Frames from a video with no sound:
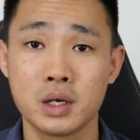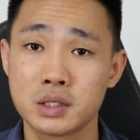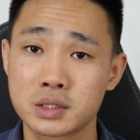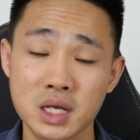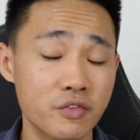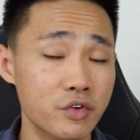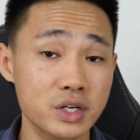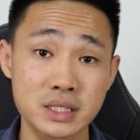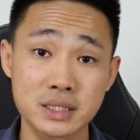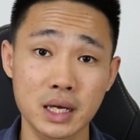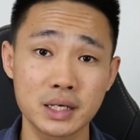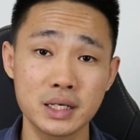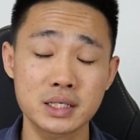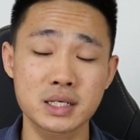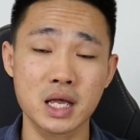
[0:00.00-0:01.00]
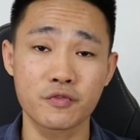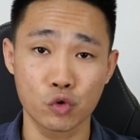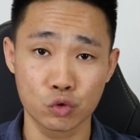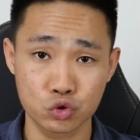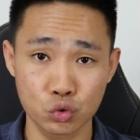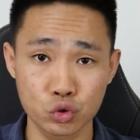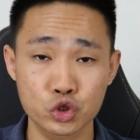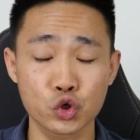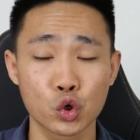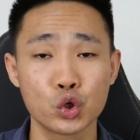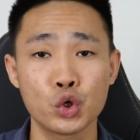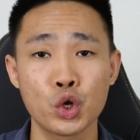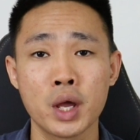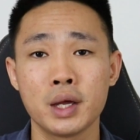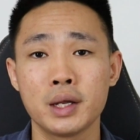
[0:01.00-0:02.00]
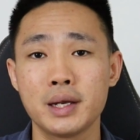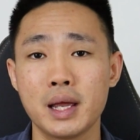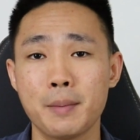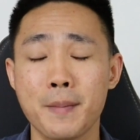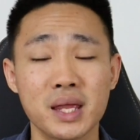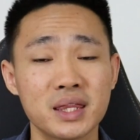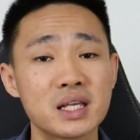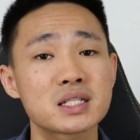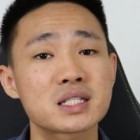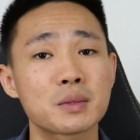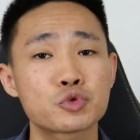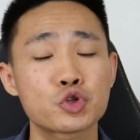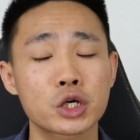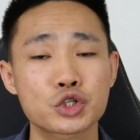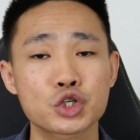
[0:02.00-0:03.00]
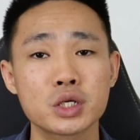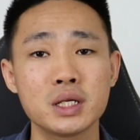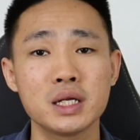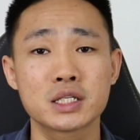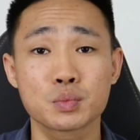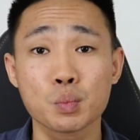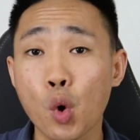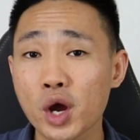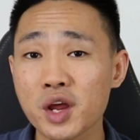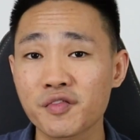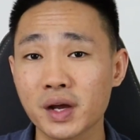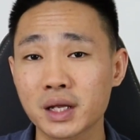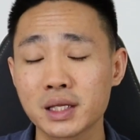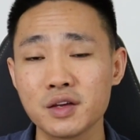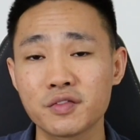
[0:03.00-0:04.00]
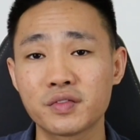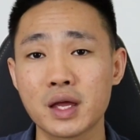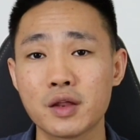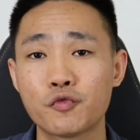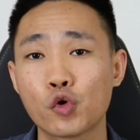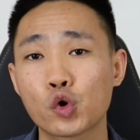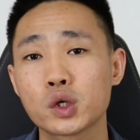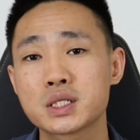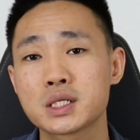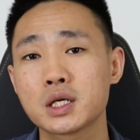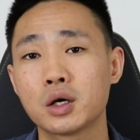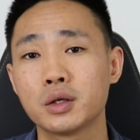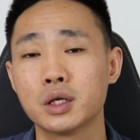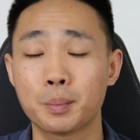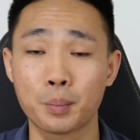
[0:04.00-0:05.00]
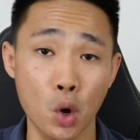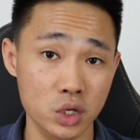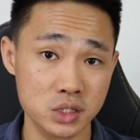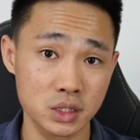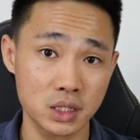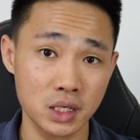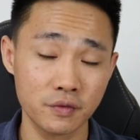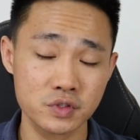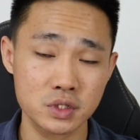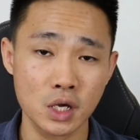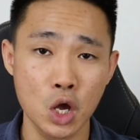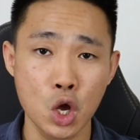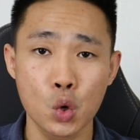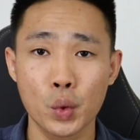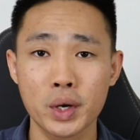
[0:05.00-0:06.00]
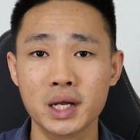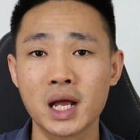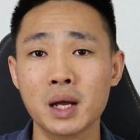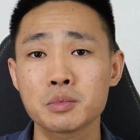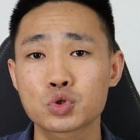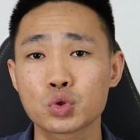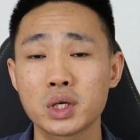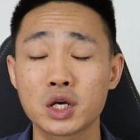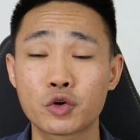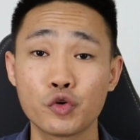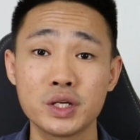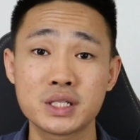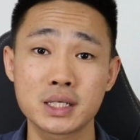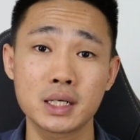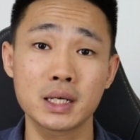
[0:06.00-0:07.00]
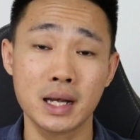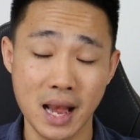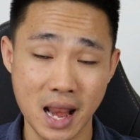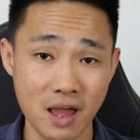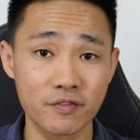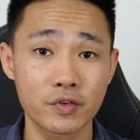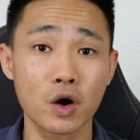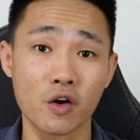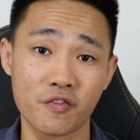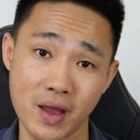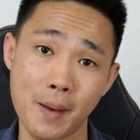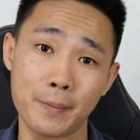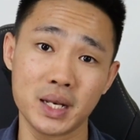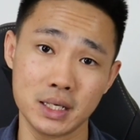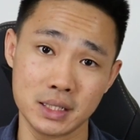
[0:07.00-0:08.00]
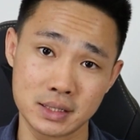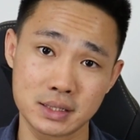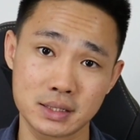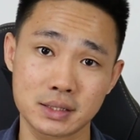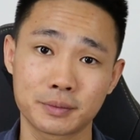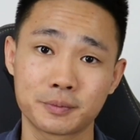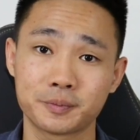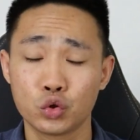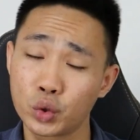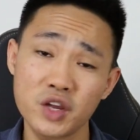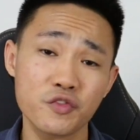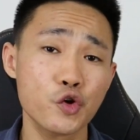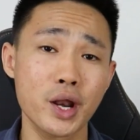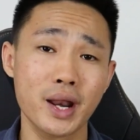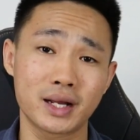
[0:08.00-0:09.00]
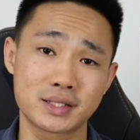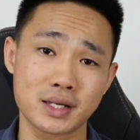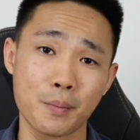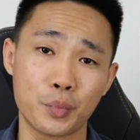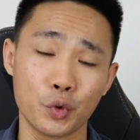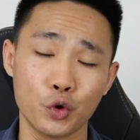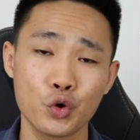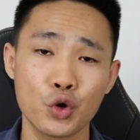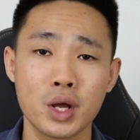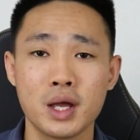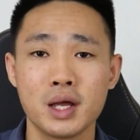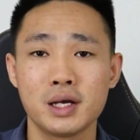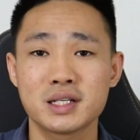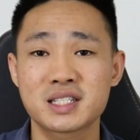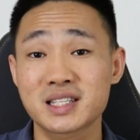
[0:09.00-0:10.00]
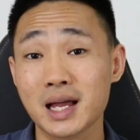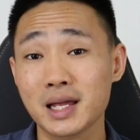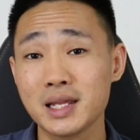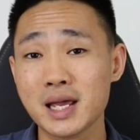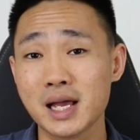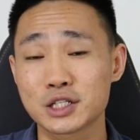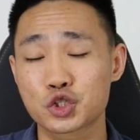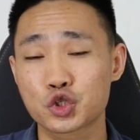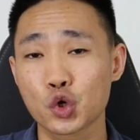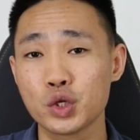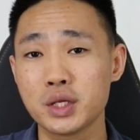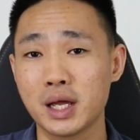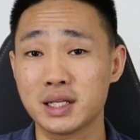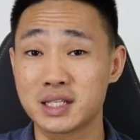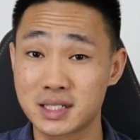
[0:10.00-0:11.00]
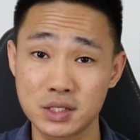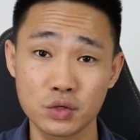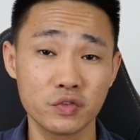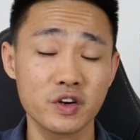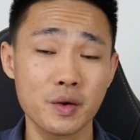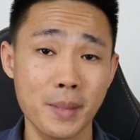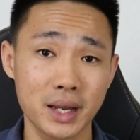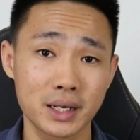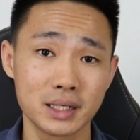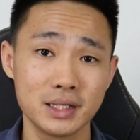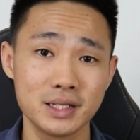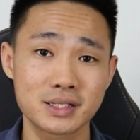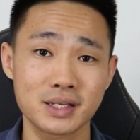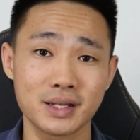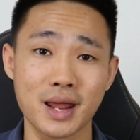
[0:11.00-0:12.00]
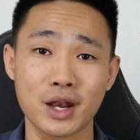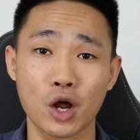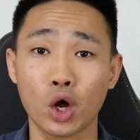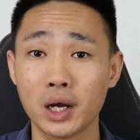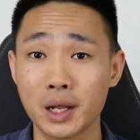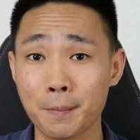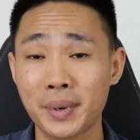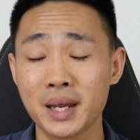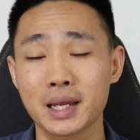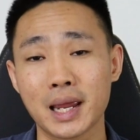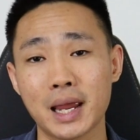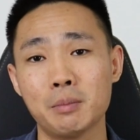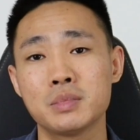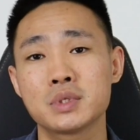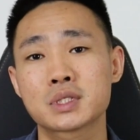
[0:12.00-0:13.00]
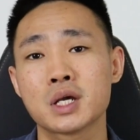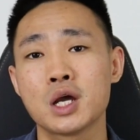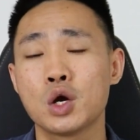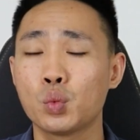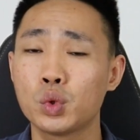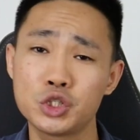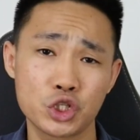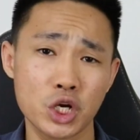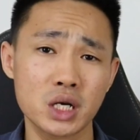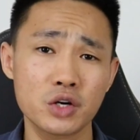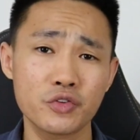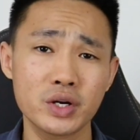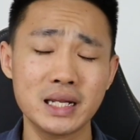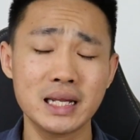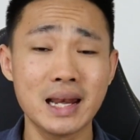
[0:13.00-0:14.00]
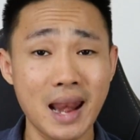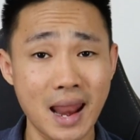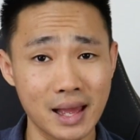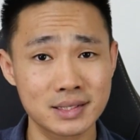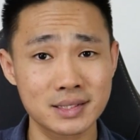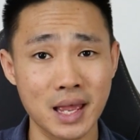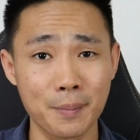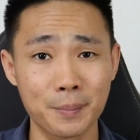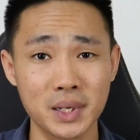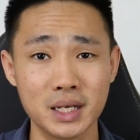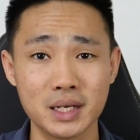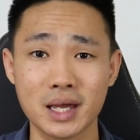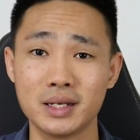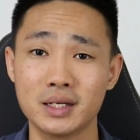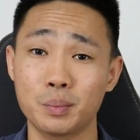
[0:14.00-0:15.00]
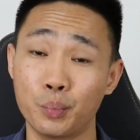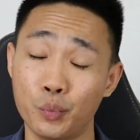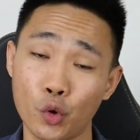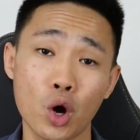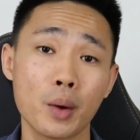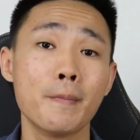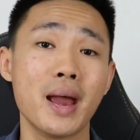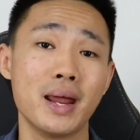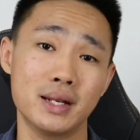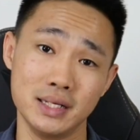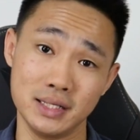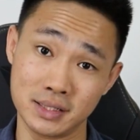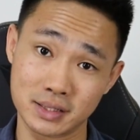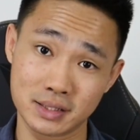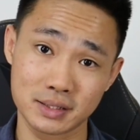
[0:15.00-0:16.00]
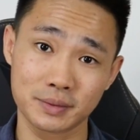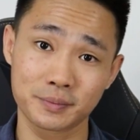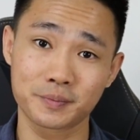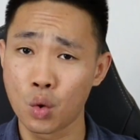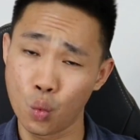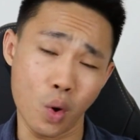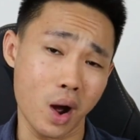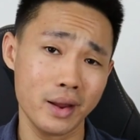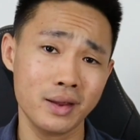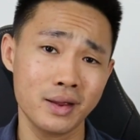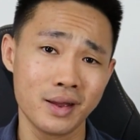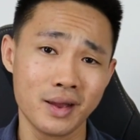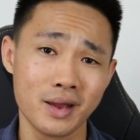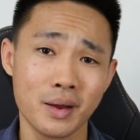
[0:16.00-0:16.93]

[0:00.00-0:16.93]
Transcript: Several studies have also shown that mental subtraction is more effective than focusing on the positives when it comes to increasing level of happiness. To give you an example, a study has shown that silver medalists in an Olympic Games were generally less happy than the bronze medalists. Why?